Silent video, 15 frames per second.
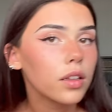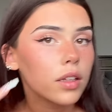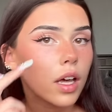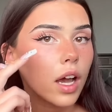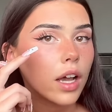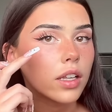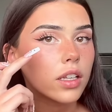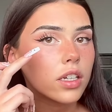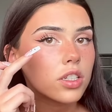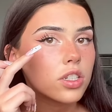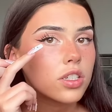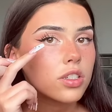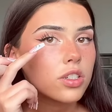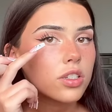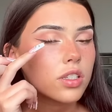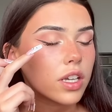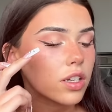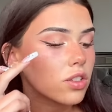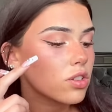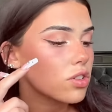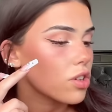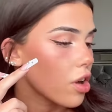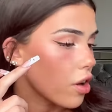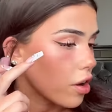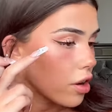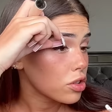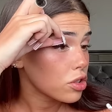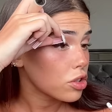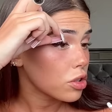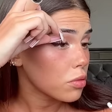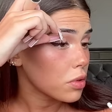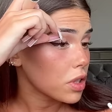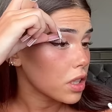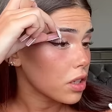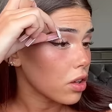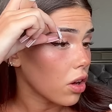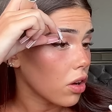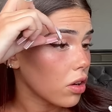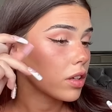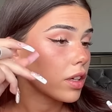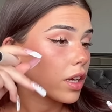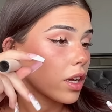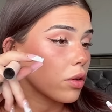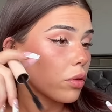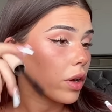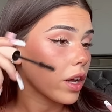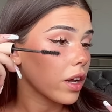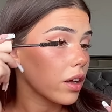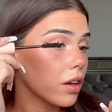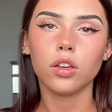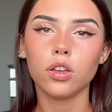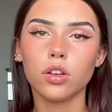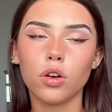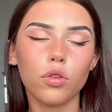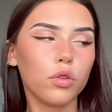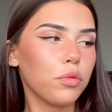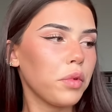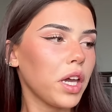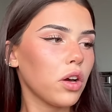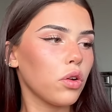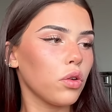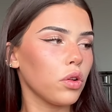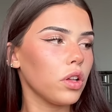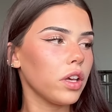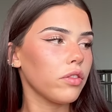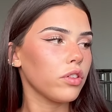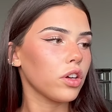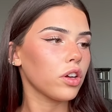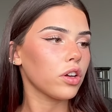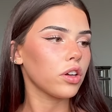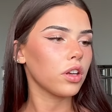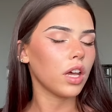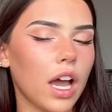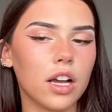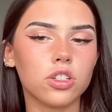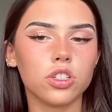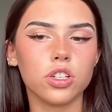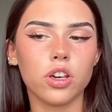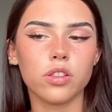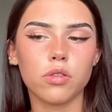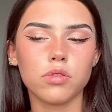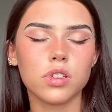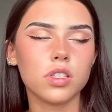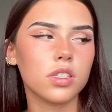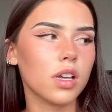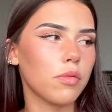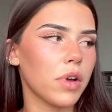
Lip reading: Eyelash is just like so stupidly long. Get away. You know what would be cool if you could actually, no, that was a dumb